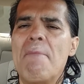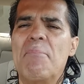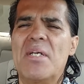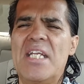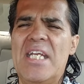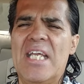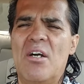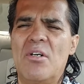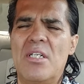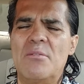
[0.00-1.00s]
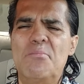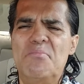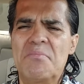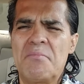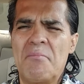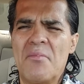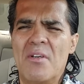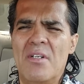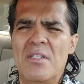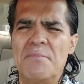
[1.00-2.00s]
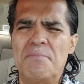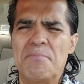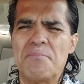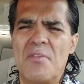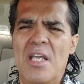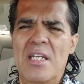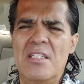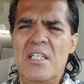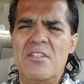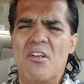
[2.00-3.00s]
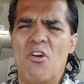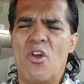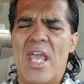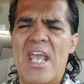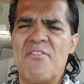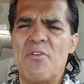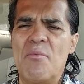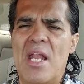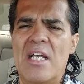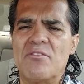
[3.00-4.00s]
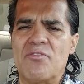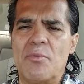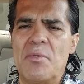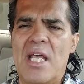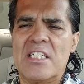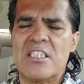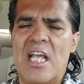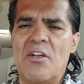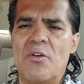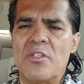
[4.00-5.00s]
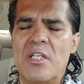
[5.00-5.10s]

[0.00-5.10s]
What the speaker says: But anyhow, and they're okay from last I heard.